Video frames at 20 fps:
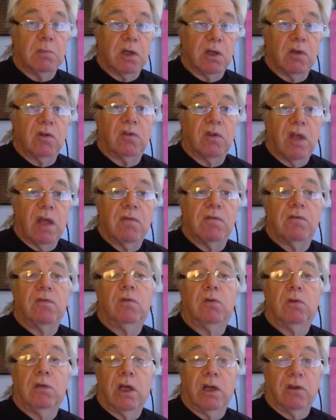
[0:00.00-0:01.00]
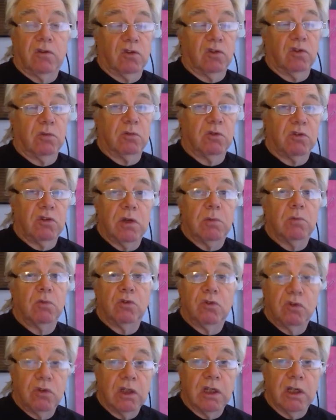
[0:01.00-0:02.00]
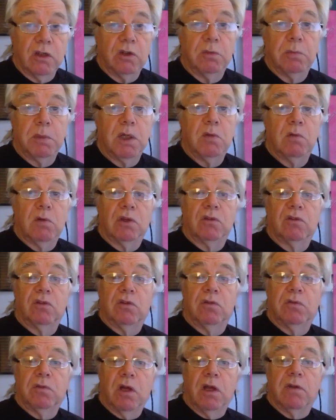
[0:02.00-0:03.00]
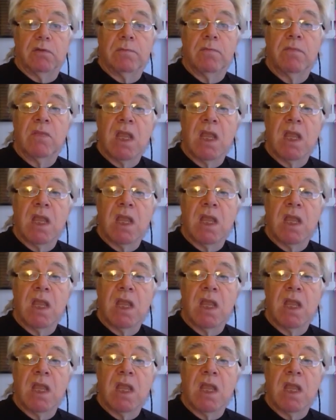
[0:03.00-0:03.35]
because that full license machine will still only be a 125.